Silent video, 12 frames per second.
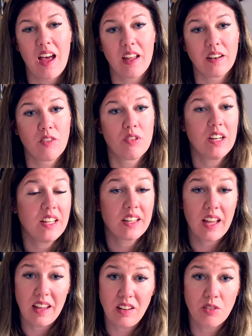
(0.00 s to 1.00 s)
and really
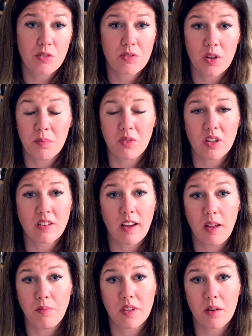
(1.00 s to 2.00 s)
gained from the
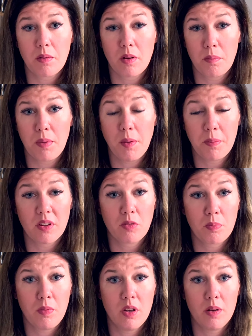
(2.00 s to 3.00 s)
time that people
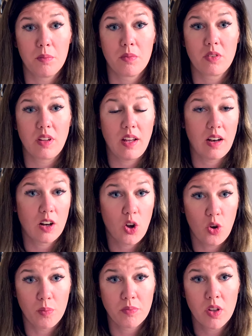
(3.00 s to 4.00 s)
um, stayed at
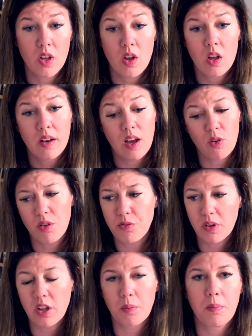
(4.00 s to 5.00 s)
home. Now, if
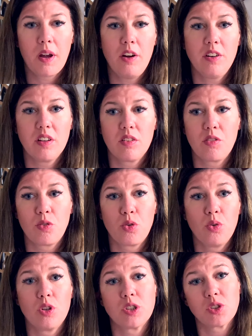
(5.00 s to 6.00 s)
we compare this to
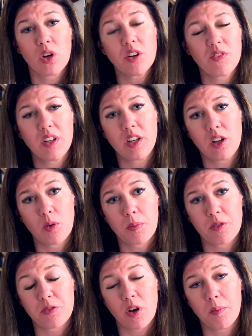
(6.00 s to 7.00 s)
the short video
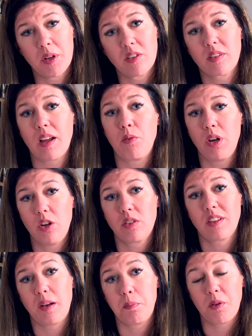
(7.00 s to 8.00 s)
performance that we looked
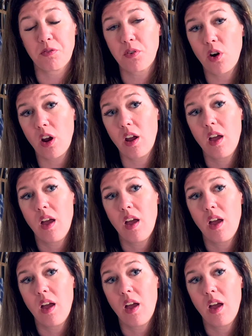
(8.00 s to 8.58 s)
at before,